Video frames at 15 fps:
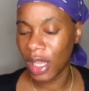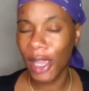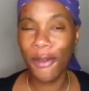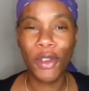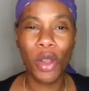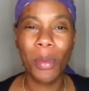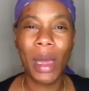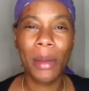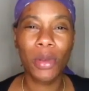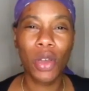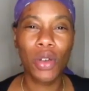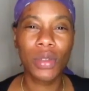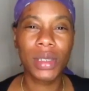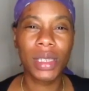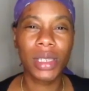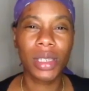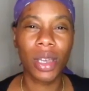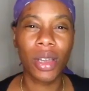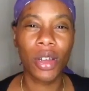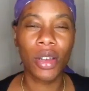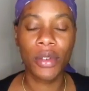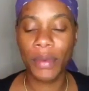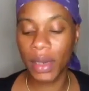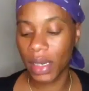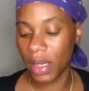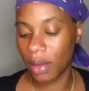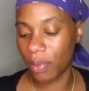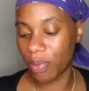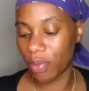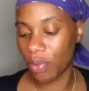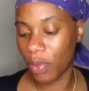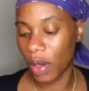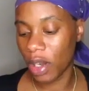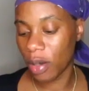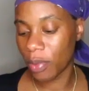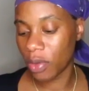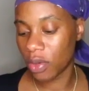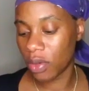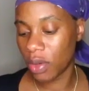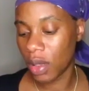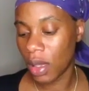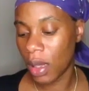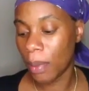Even though Mom Cozies are already wearable,